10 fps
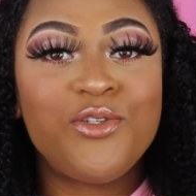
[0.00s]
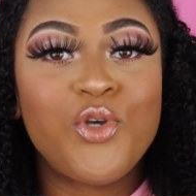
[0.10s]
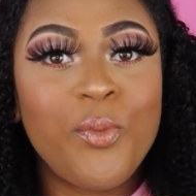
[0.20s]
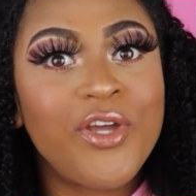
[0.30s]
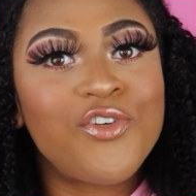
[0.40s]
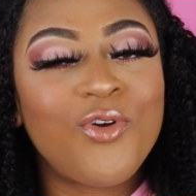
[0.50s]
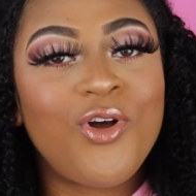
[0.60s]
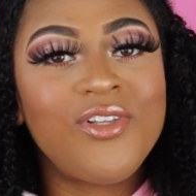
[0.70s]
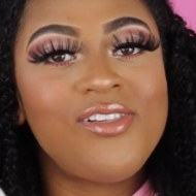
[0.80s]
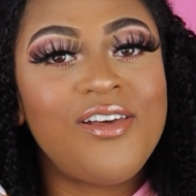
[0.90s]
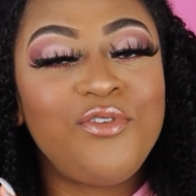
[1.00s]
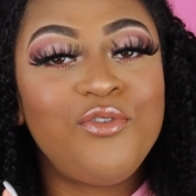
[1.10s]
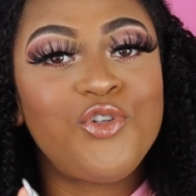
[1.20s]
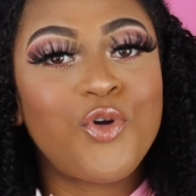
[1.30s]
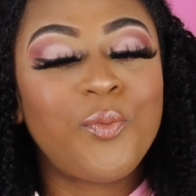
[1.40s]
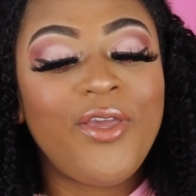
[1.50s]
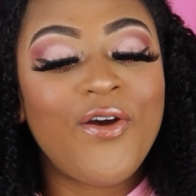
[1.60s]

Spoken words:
so much for all the love you've shown me